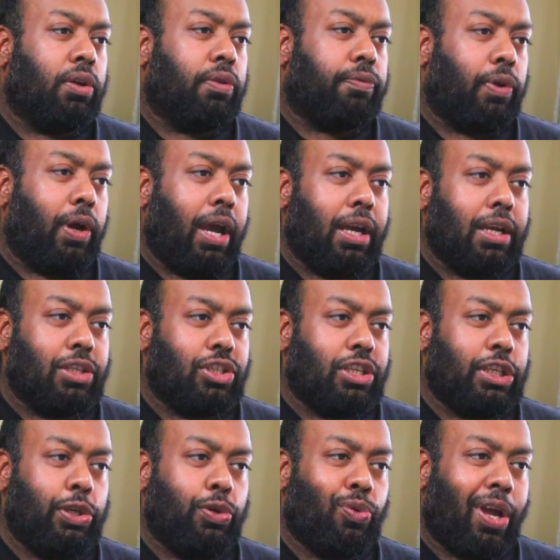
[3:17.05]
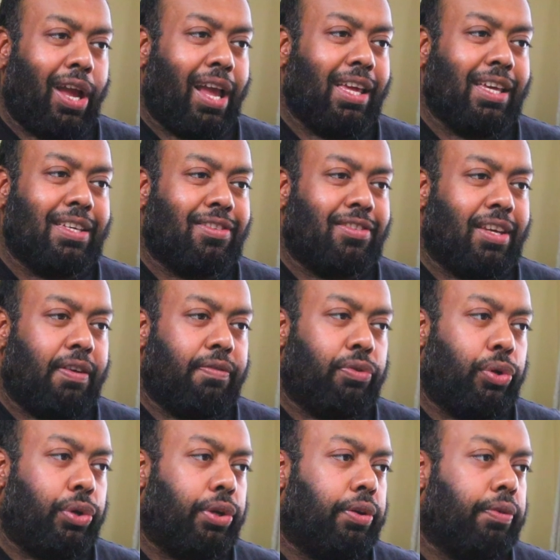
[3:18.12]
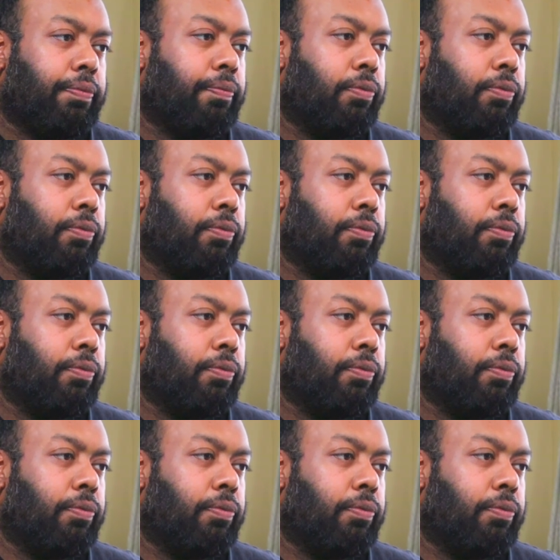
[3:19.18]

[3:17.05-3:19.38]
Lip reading: for energy you get 87,